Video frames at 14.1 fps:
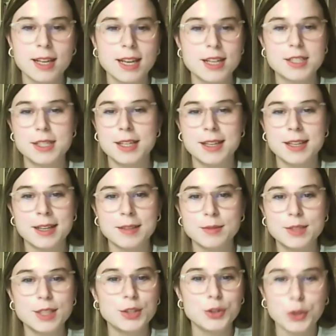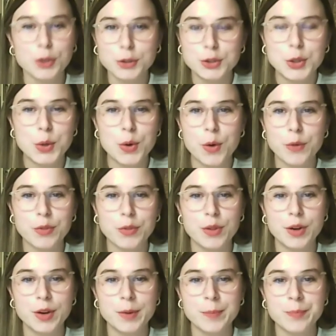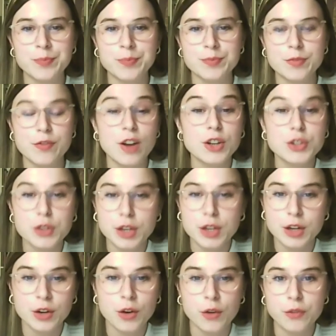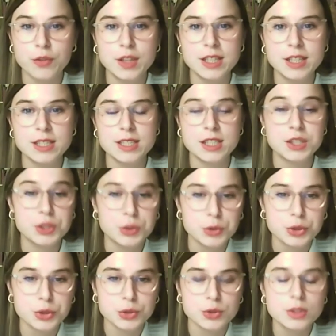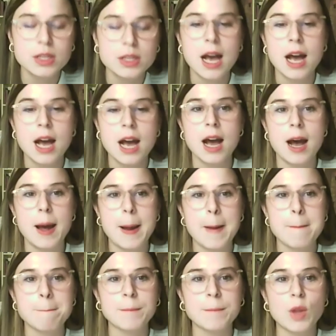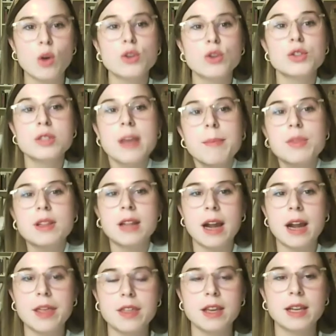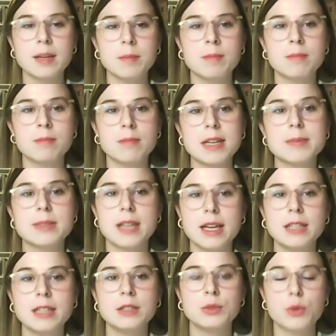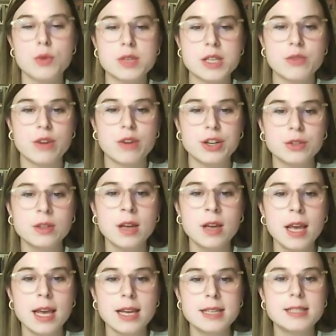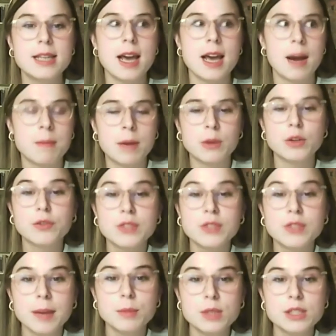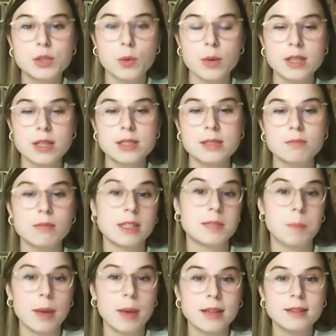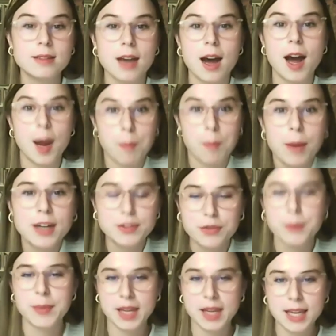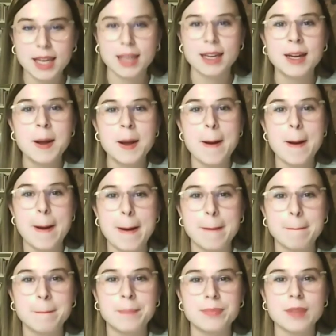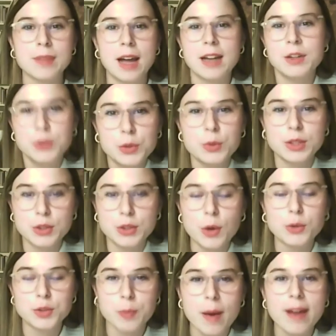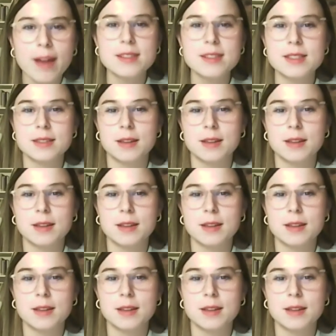she did not know of the functioning of these institutions. And also something that I think must be taken into consideration is the amount of time these queens spent apart from the king. And during those months,